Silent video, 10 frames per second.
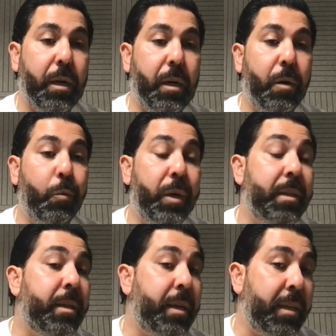where
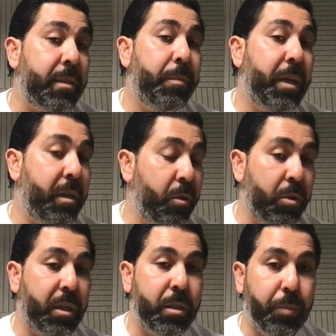the customer are
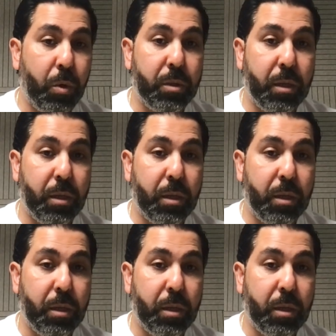not exposed,